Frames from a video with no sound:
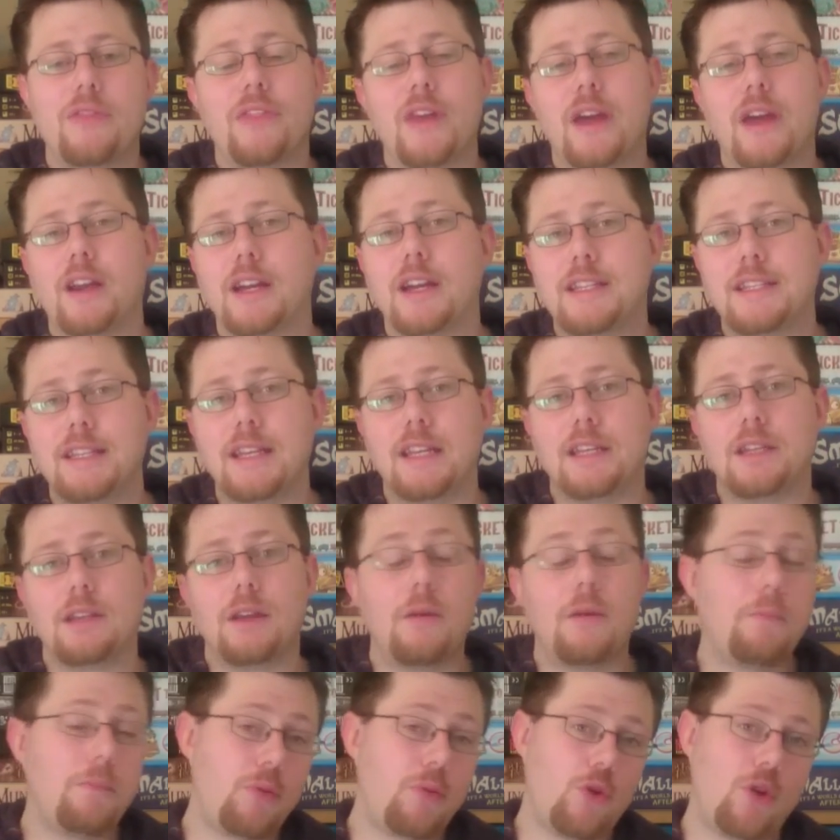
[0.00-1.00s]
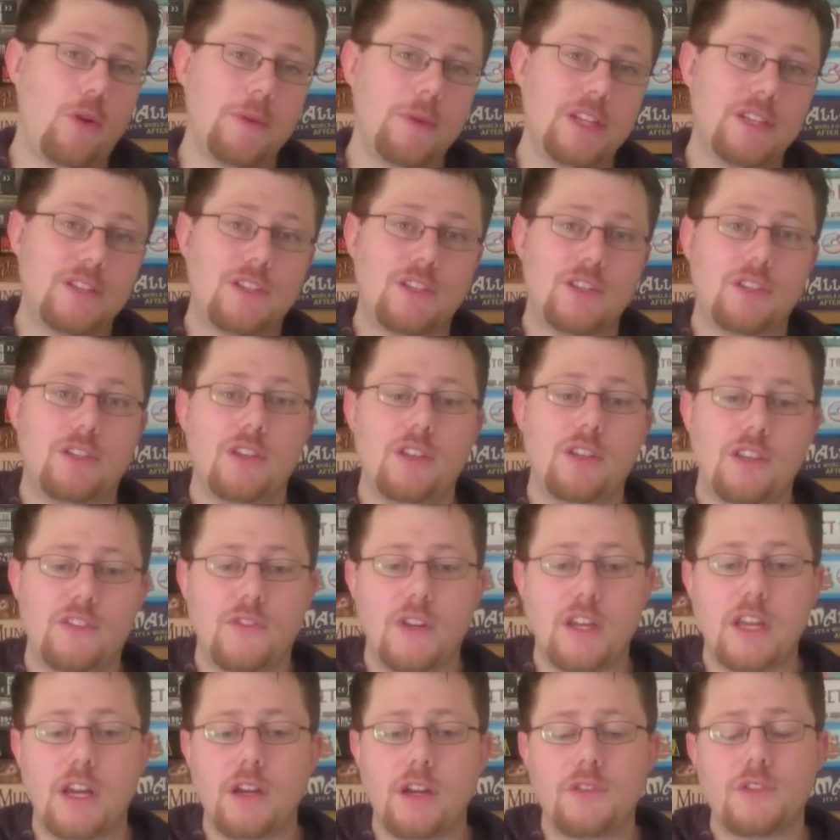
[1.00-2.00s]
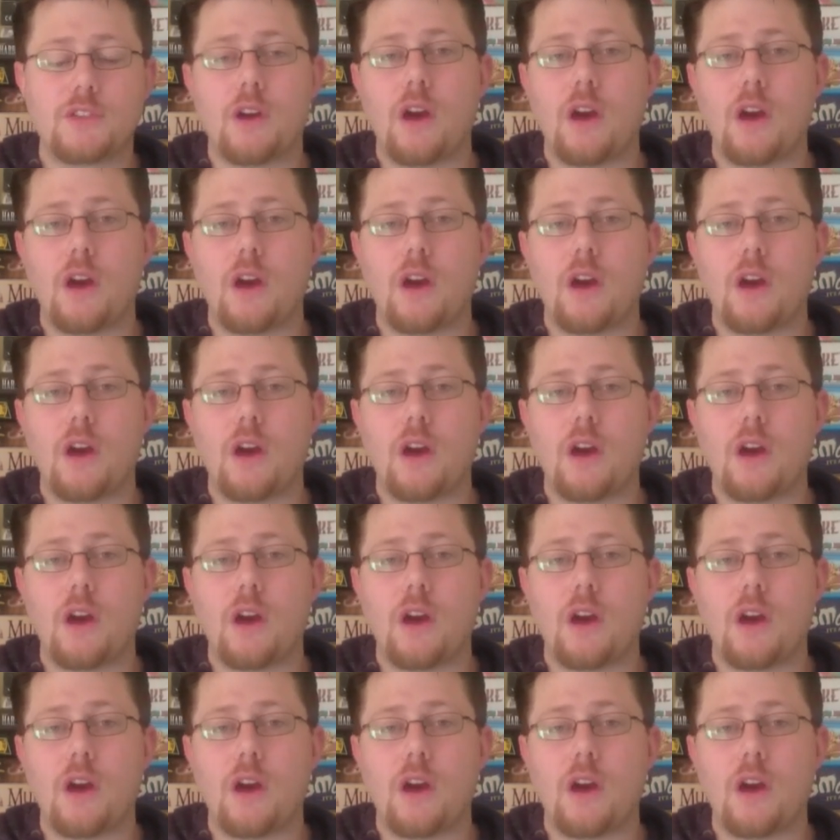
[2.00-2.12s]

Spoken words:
then I did promise to do this video.